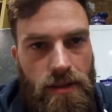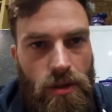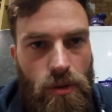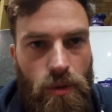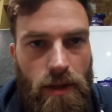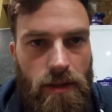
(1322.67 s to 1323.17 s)

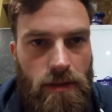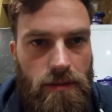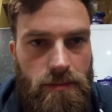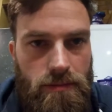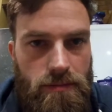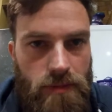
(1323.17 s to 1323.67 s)
cool it
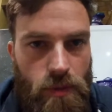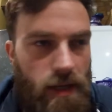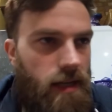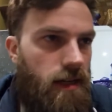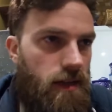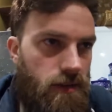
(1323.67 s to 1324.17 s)

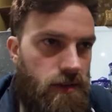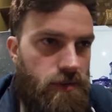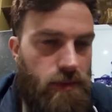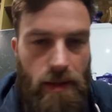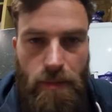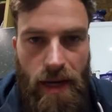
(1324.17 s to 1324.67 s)
quickly on
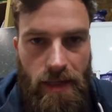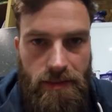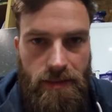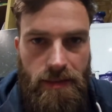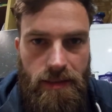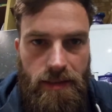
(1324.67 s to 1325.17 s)
its way back
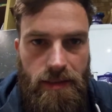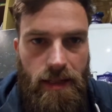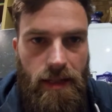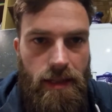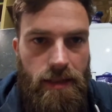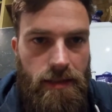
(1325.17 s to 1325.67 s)
to
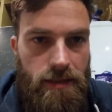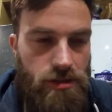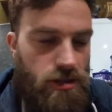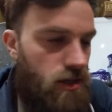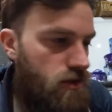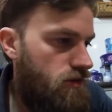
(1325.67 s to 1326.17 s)
the
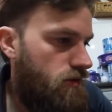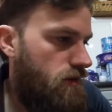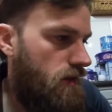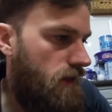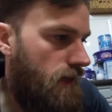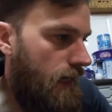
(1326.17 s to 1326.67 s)
charge
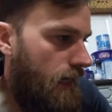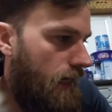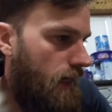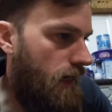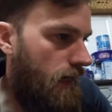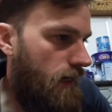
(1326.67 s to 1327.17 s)
cooler.
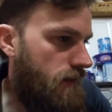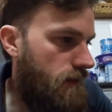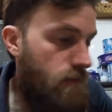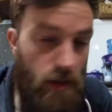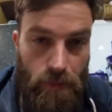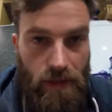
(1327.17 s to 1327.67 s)

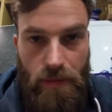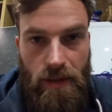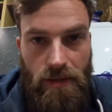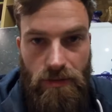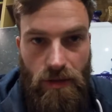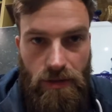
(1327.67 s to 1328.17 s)
That might be
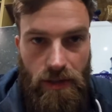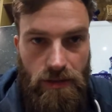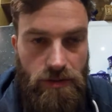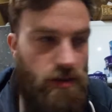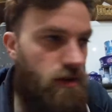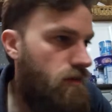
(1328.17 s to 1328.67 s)
completely the wrong thing
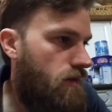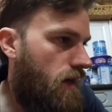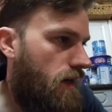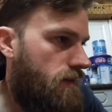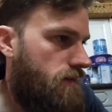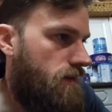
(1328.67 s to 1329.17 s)
to do.
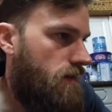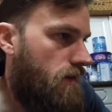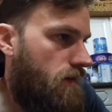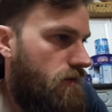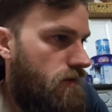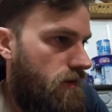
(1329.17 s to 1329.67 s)
I did a
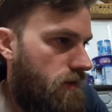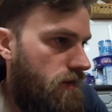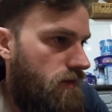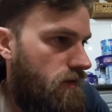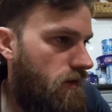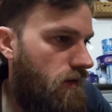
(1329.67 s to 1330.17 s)
load of looking
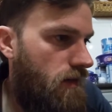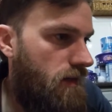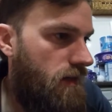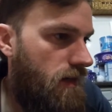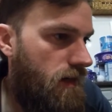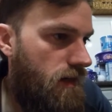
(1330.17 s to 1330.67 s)

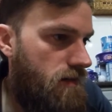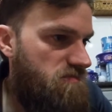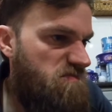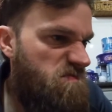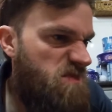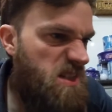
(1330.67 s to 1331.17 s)
online.
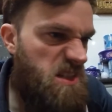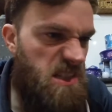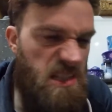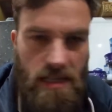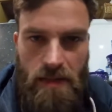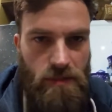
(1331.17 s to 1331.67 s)
There
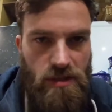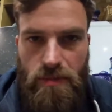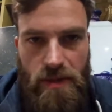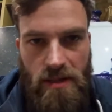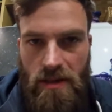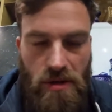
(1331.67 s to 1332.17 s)
seems to
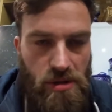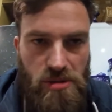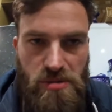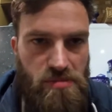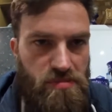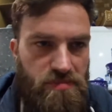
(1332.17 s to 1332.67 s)
be
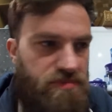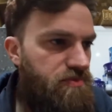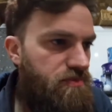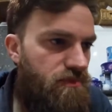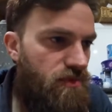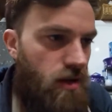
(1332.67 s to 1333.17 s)
no
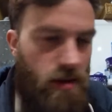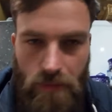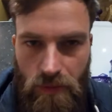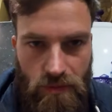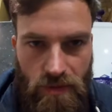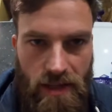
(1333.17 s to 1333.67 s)
rhyme
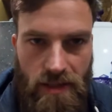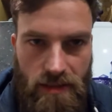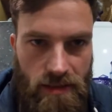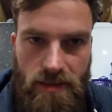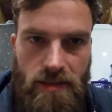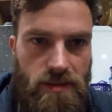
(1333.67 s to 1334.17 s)
nor
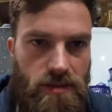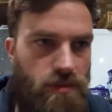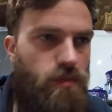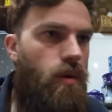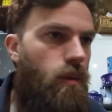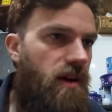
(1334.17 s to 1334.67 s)
reason as to
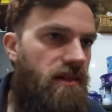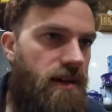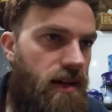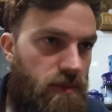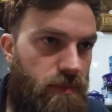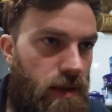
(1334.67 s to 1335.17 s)
what way
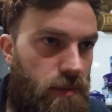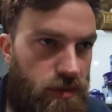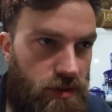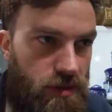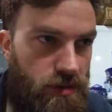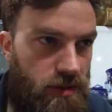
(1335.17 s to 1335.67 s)
around people
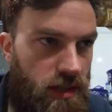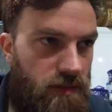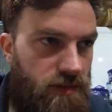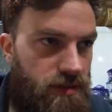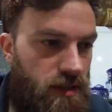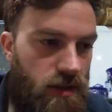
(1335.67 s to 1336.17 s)
do
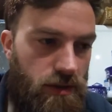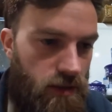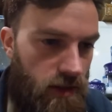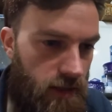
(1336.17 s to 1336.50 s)
stuff, so